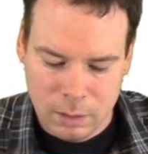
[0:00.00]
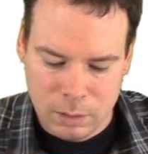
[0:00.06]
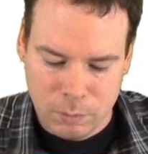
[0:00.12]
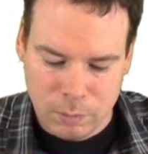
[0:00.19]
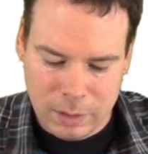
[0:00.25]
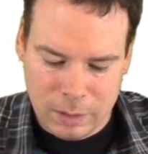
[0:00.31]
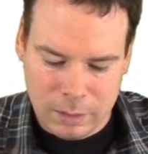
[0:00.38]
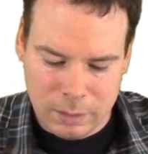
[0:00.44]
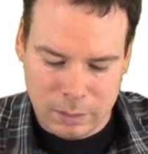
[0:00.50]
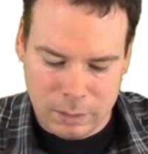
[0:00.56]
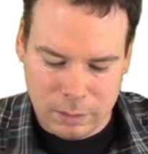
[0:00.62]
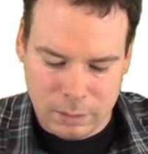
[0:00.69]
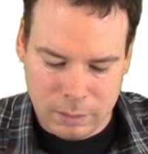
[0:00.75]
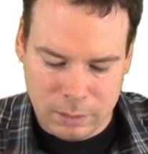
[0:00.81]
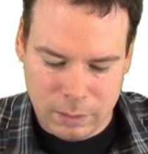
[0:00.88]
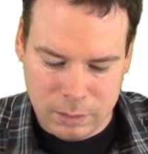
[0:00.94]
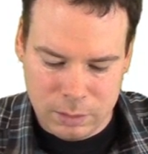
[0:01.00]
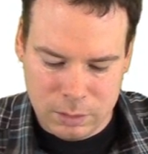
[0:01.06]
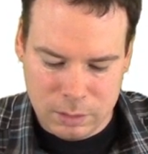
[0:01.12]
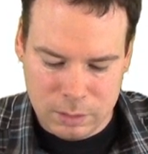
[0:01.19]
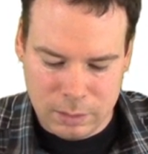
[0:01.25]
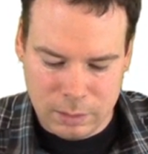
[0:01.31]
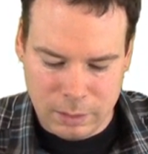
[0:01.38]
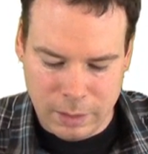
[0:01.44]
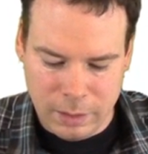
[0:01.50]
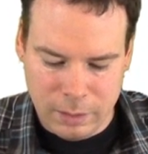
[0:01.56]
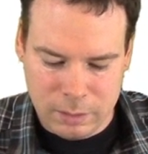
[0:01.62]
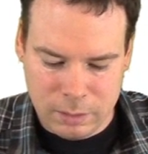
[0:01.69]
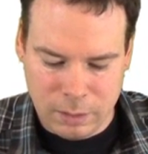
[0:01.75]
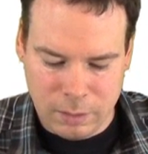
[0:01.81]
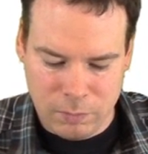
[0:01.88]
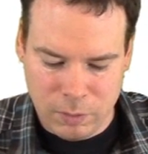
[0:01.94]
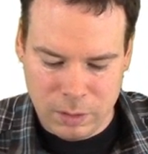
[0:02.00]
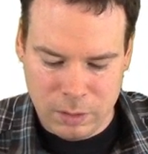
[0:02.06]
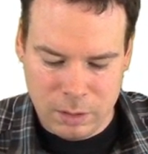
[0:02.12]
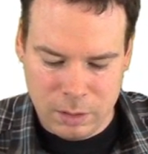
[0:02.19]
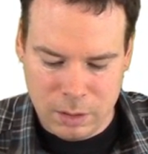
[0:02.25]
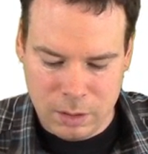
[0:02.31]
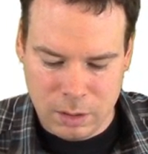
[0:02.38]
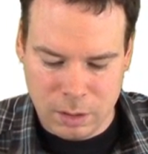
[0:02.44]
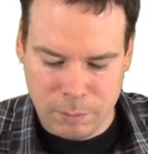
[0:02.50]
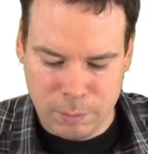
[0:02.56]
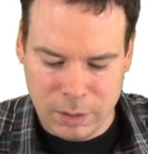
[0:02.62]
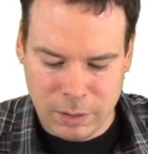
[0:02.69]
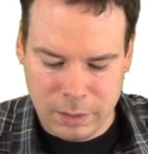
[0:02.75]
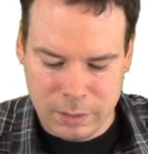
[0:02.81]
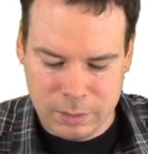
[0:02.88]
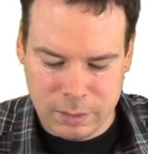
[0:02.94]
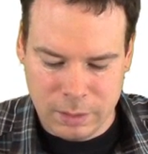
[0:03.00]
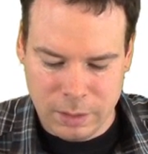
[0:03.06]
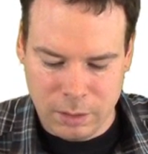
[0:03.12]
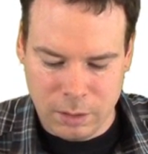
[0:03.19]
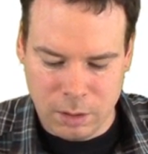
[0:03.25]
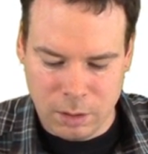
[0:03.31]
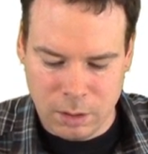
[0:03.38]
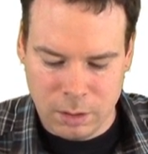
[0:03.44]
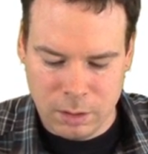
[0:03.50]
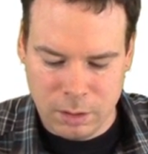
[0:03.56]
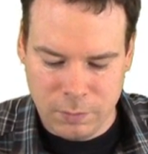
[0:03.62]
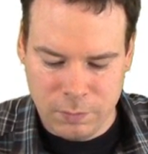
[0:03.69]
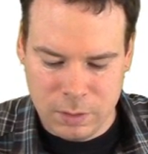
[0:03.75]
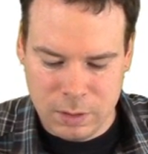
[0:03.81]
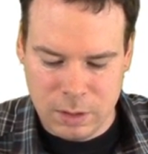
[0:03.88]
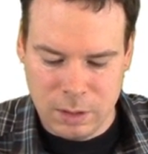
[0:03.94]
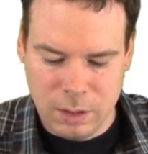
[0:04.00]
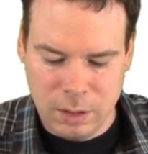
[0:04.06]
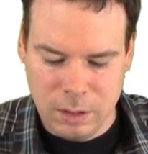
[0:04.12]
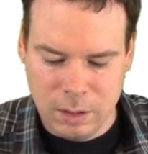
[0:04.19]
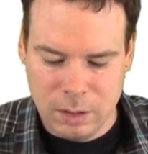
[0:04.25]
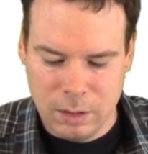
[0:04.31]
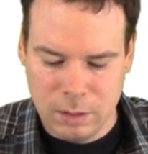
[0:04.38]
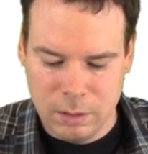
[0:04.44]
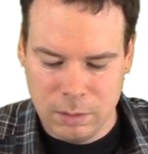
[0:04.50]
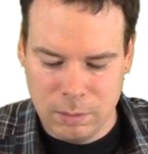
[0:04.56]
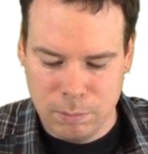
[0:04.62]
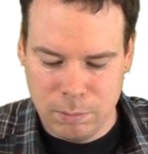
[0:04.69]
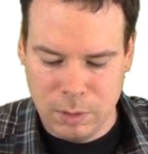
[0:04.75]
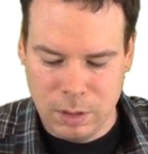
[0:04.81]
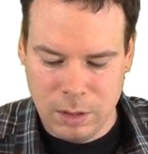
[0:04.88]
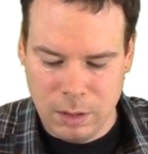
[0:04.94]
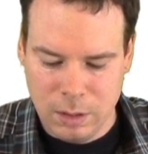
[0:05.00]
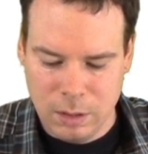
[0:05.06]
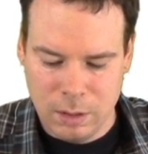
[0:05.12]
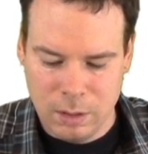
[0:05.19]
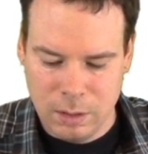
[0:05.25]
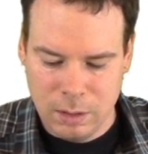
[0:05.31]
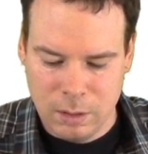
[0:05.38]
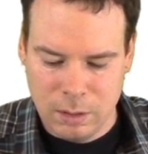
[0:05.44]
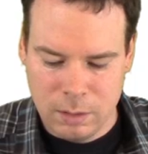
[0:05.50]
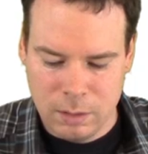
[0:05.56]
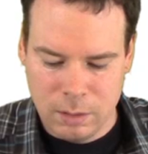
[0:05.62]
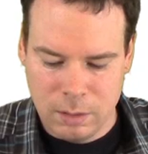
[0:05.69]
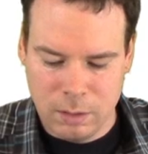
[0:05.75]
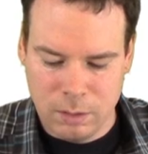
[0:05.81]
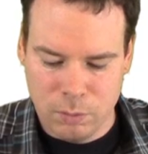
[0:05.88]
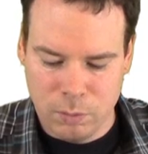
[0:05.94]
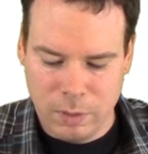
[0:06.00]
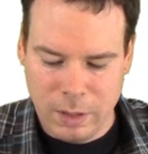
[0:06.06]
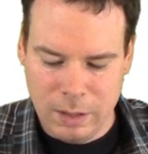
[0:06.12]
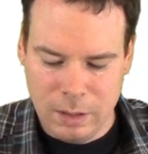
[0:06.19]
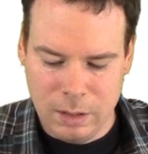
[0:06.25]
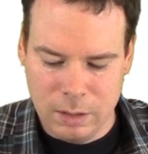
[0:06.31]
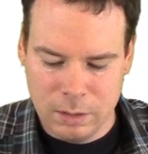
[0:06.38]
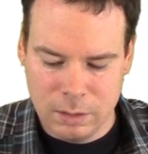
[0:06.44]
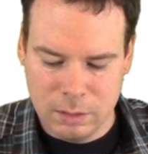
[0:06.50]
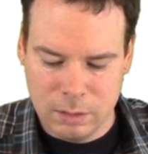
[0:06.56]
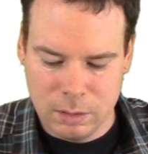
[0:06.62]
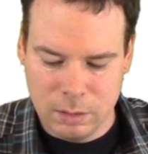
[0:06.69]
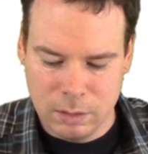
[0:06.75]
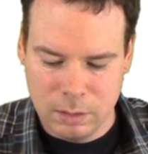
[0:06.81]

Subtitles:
Well, let's let r of t be the radius